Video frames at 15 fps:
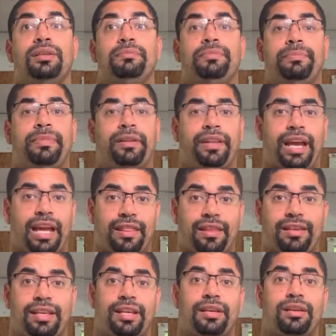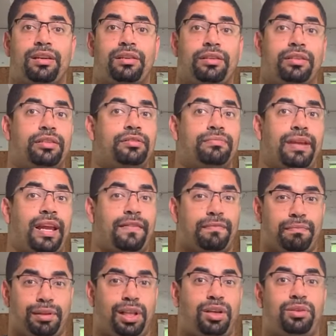But by the end of the year, you may have
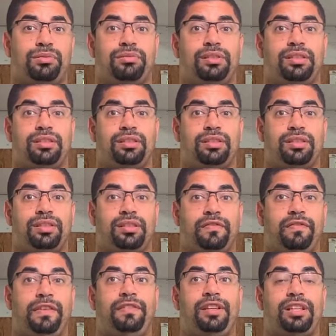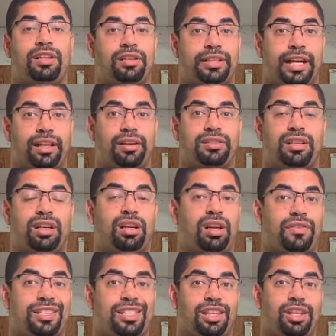blown $1,500 on all
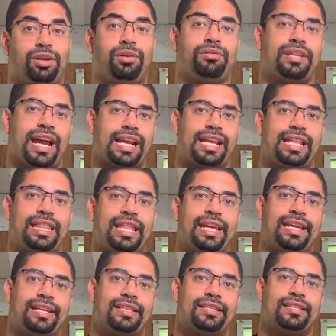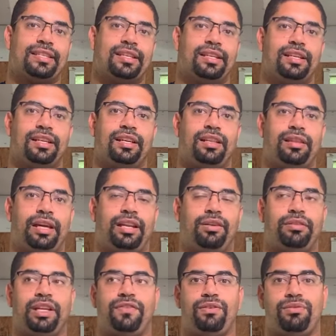these little tiny things that don't
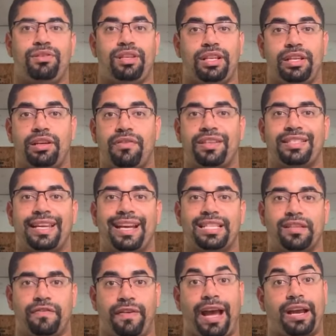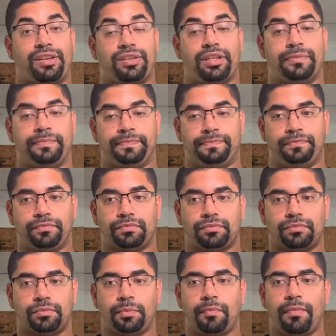give you near the satisfaction
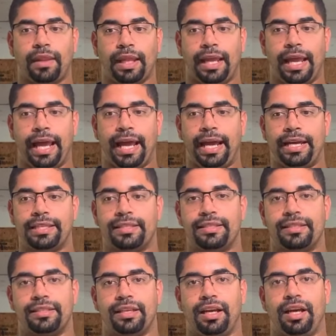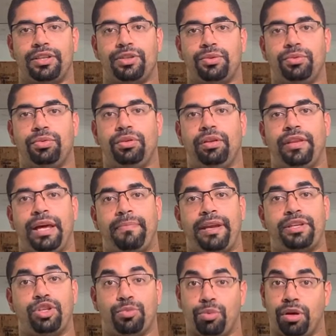as a tool that
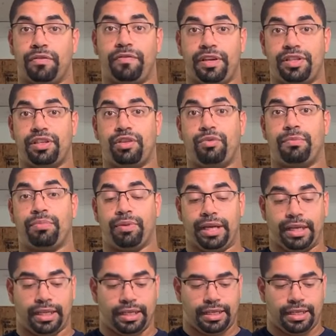makes you more efficient would bring.